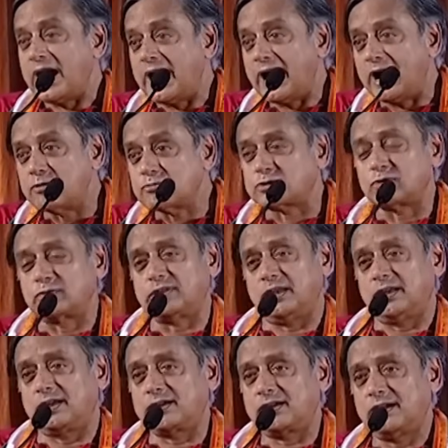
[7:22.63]
How to
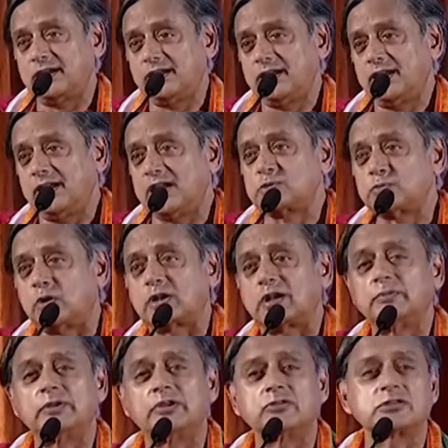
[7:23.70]
think is what
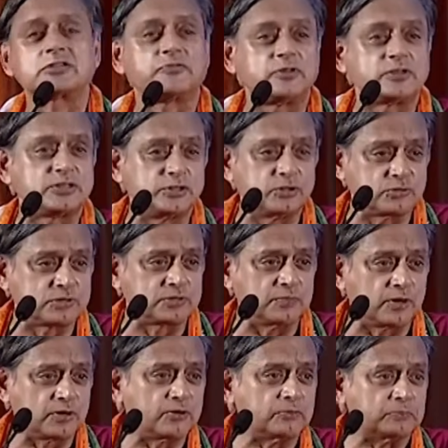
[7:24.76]
will be useful to you
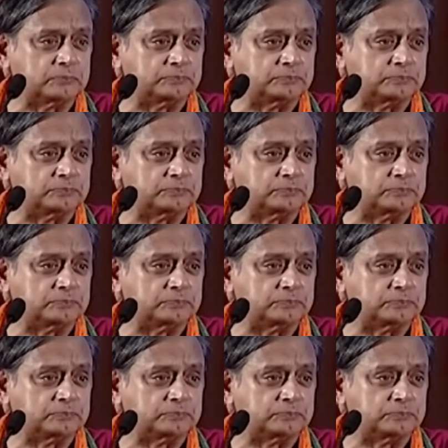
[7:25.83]
tomorrow.